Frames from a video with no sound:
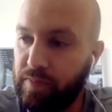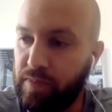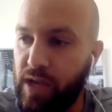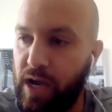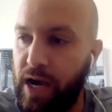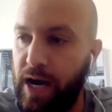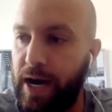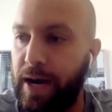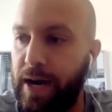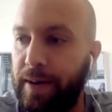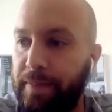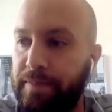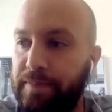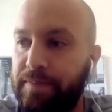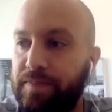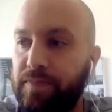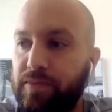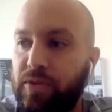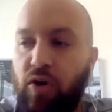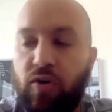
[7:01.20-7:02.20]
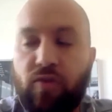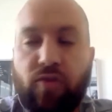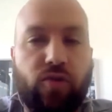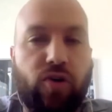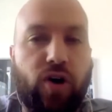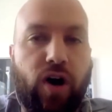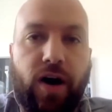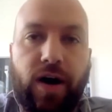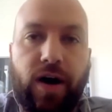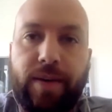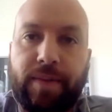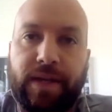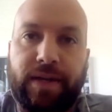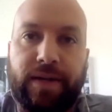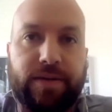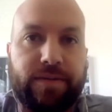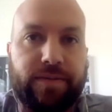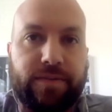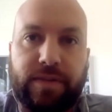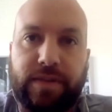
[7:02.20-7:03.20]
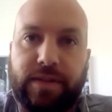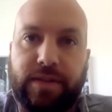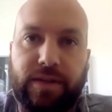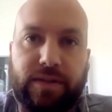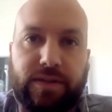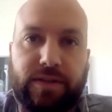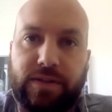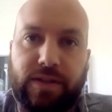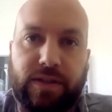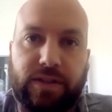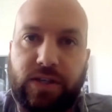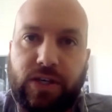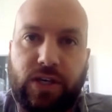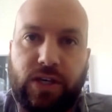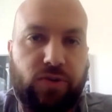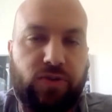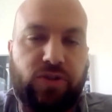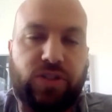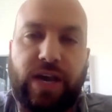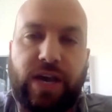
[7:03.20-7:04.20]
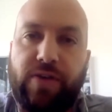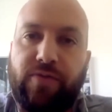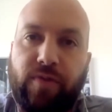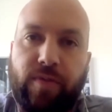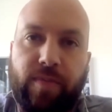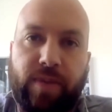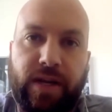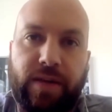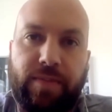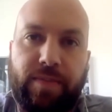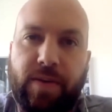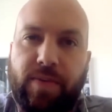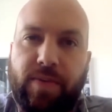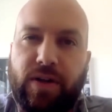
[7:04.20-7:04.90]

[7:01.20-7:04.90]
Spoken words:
overall, I mean, it's a huge get for me to be able